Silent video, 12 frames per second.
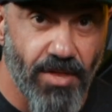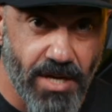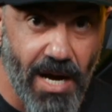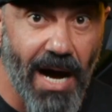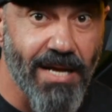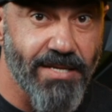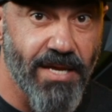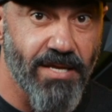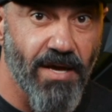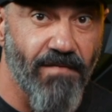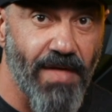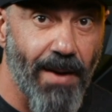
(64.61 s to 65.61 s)
the
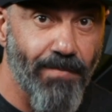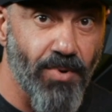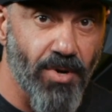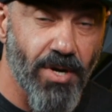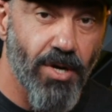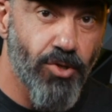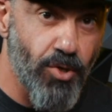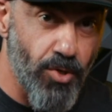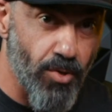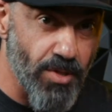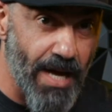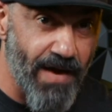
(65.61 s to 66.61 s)
content of that book to
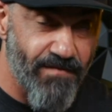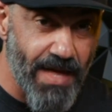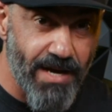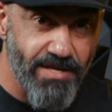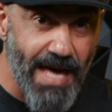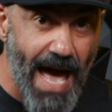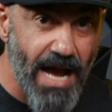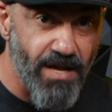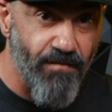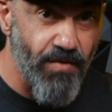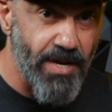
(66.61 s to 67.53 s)
your life. That is active